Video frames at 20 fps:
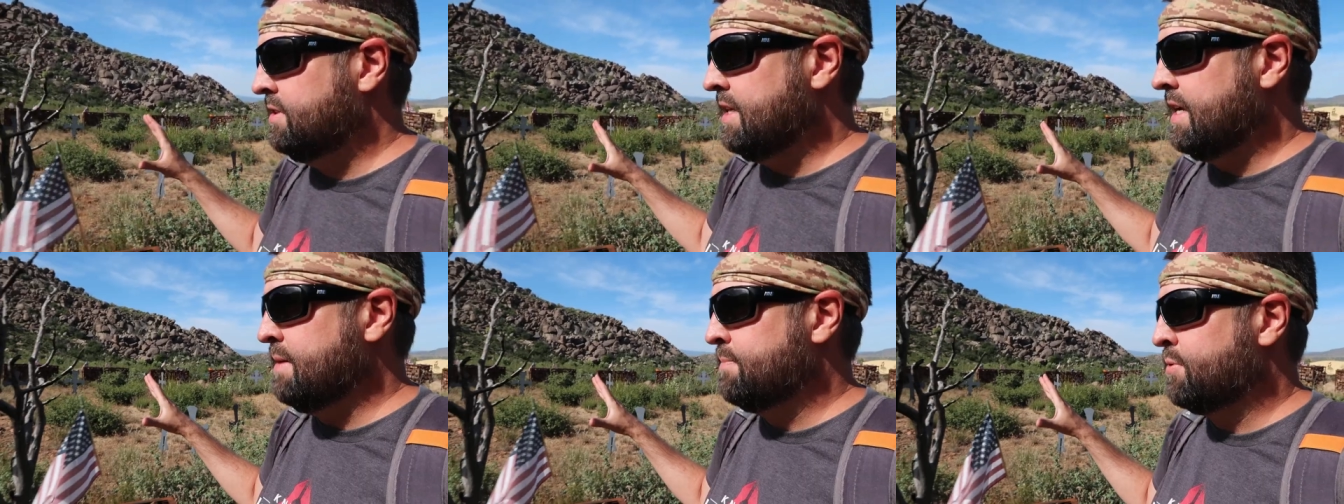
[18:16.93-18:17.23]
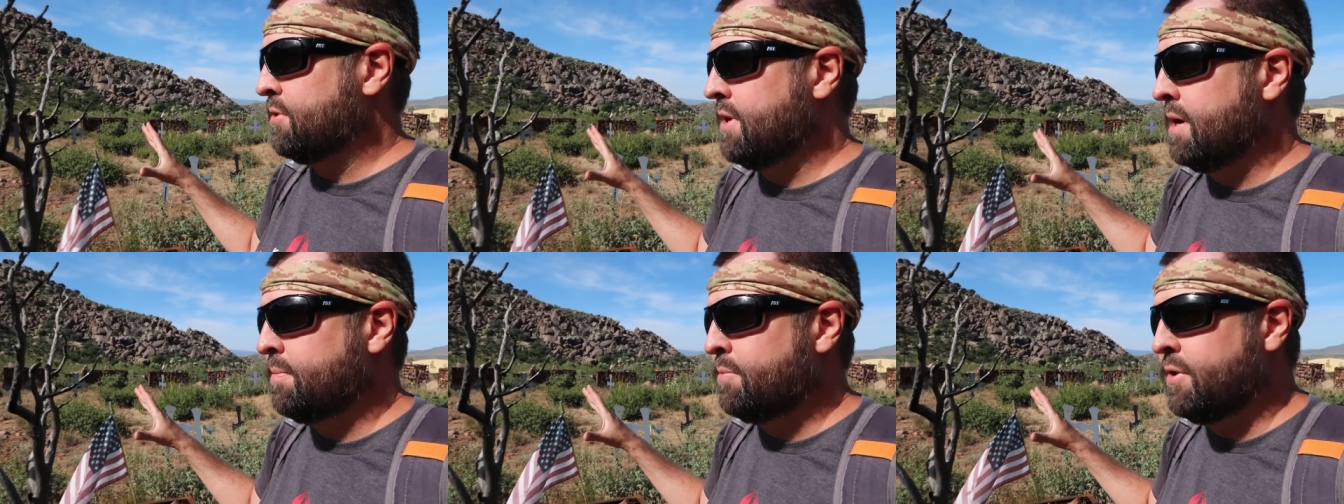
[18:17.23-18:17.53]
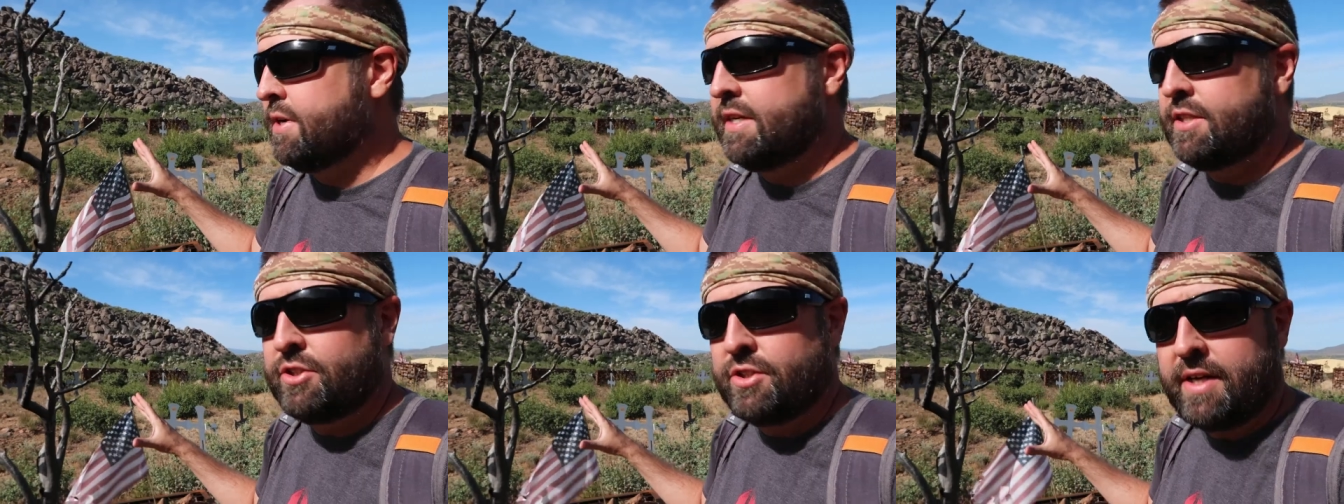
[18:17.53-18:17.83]
deeper
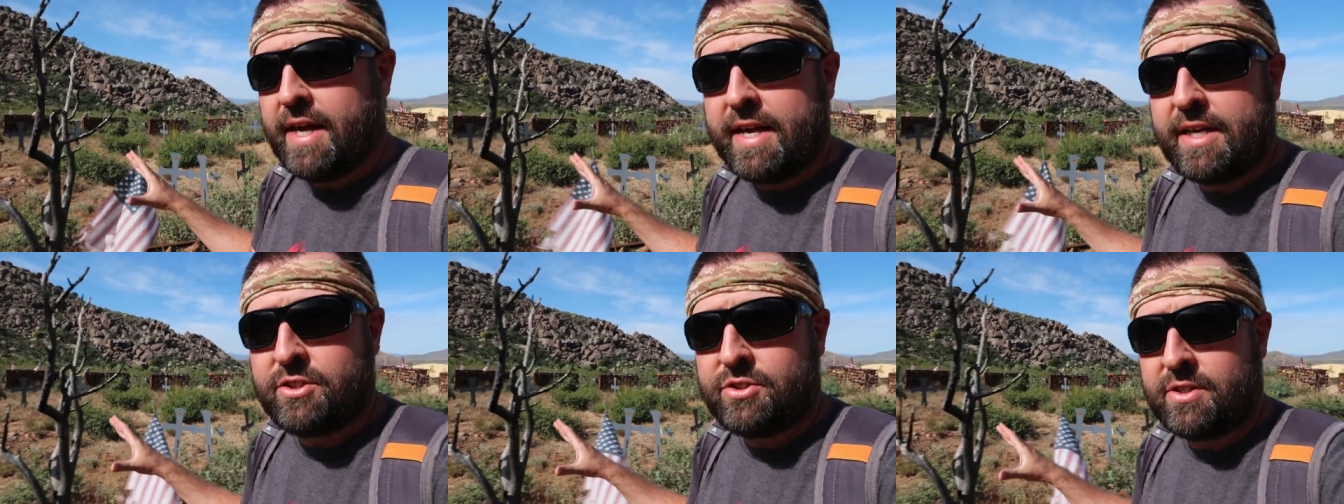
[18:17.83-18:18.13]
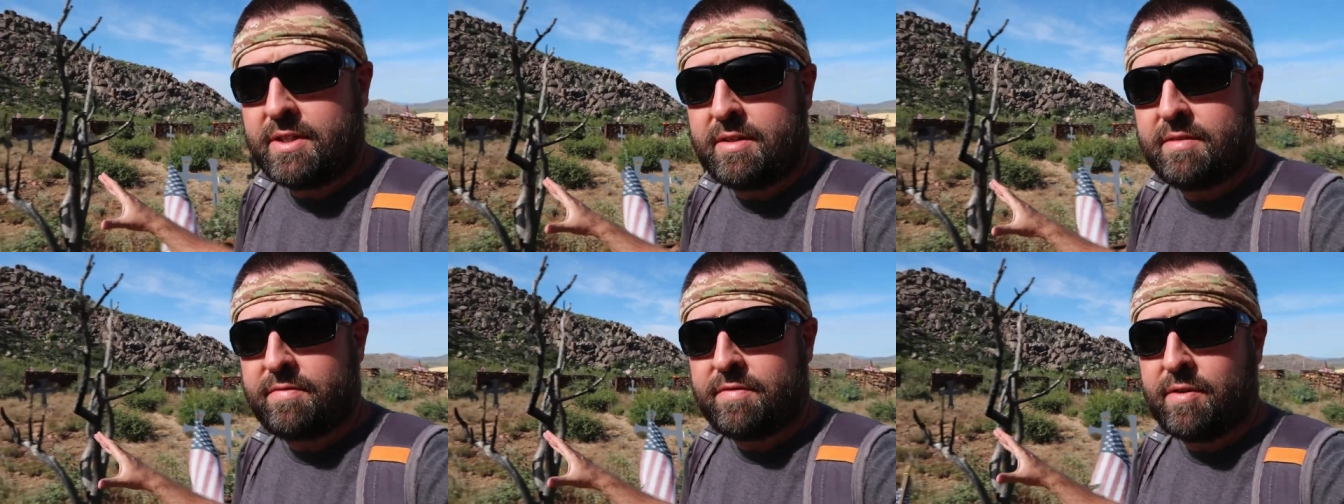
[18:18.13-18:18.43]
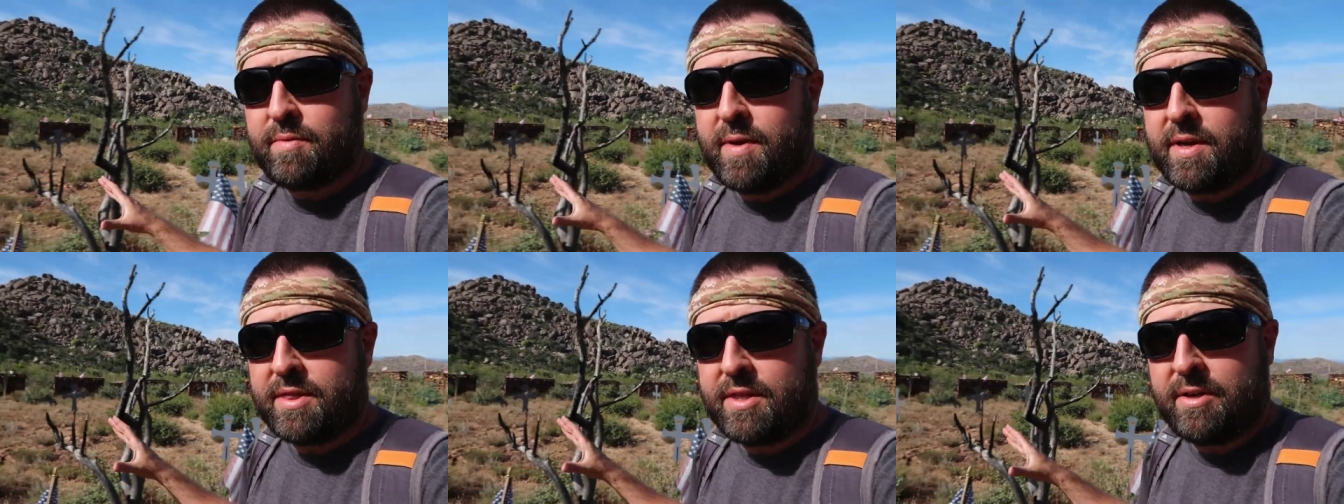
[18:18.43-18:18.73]
appreciation
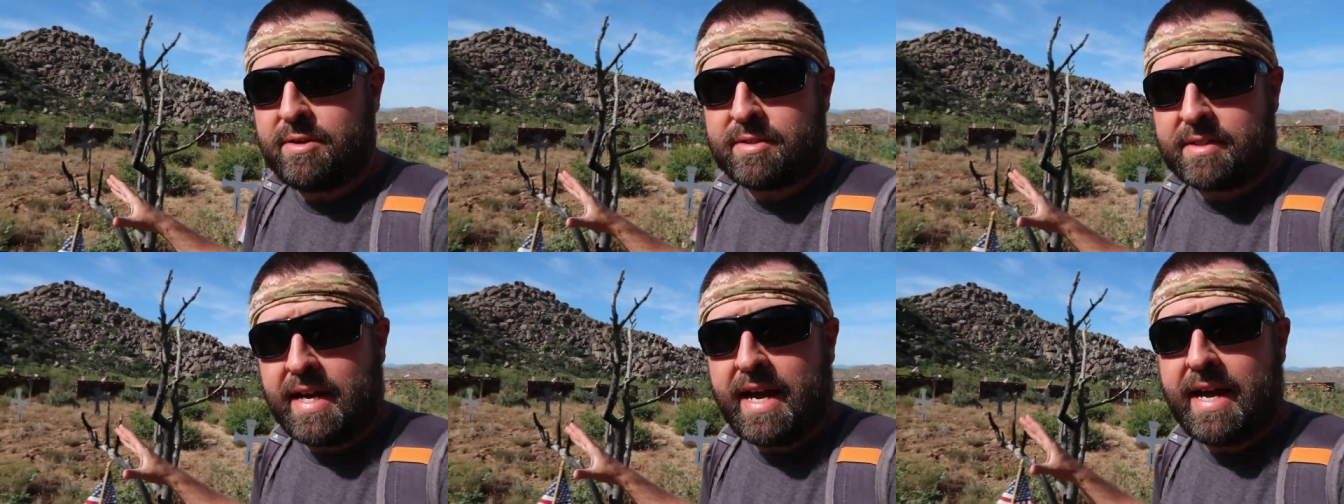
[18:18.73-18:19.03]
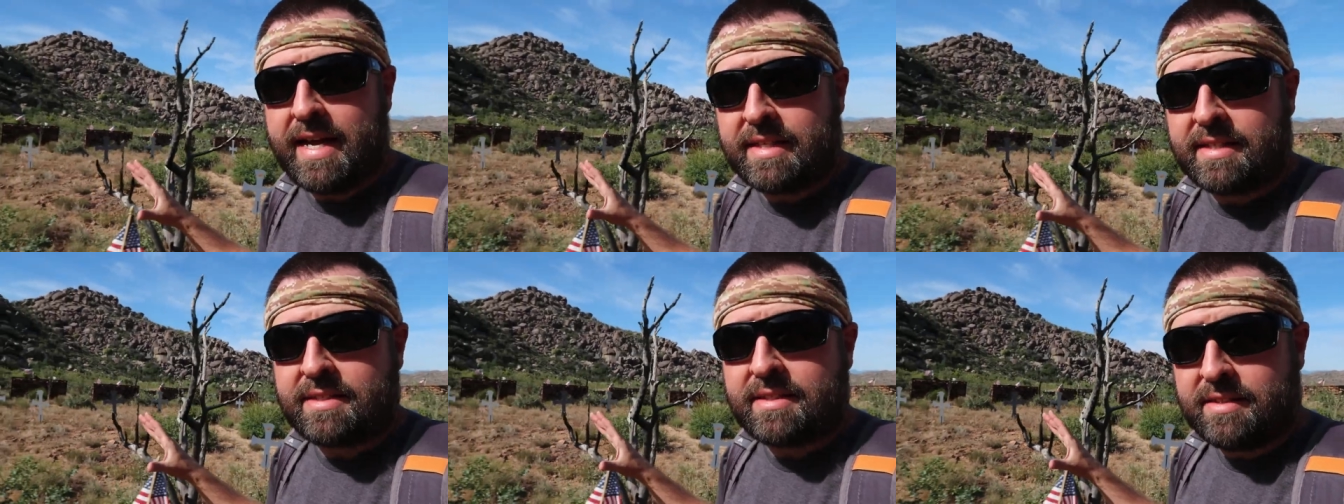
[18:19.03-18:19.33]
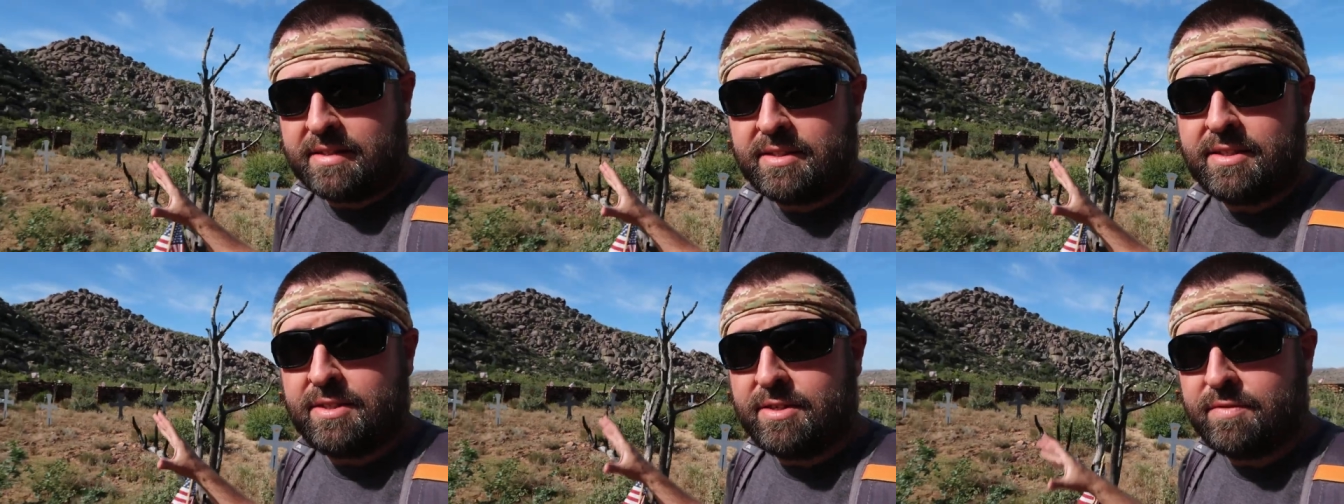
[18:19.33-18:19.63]
for what those guys
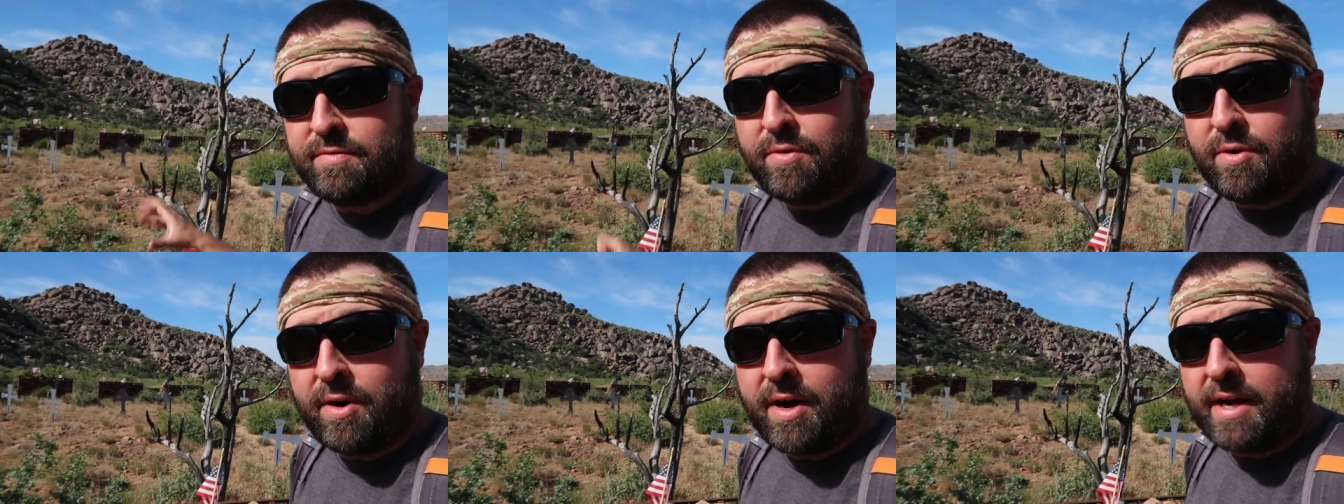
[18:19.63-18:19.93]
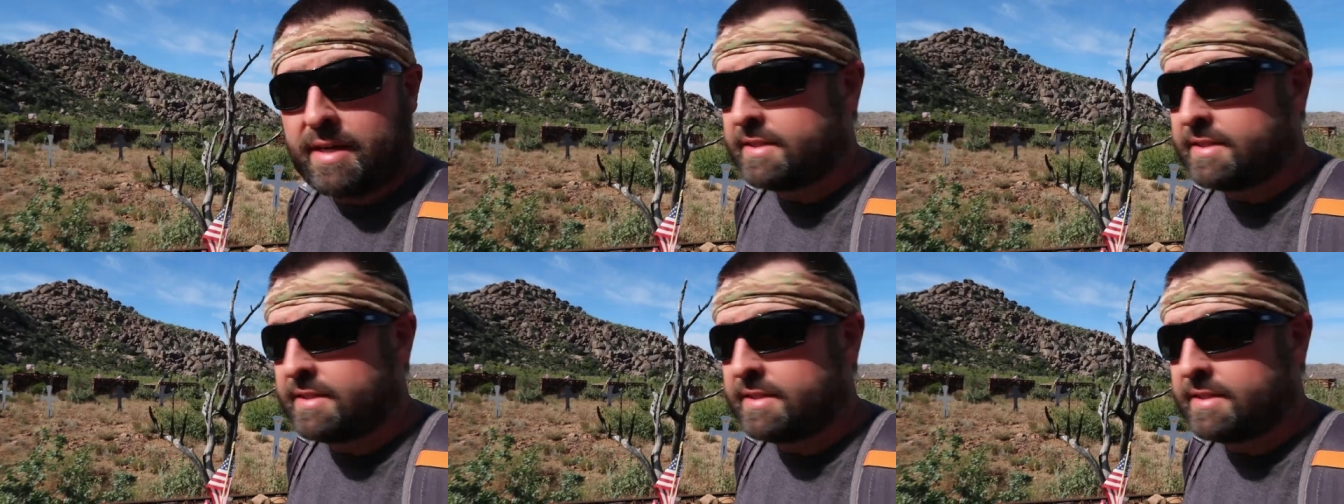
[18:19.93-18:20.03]
do for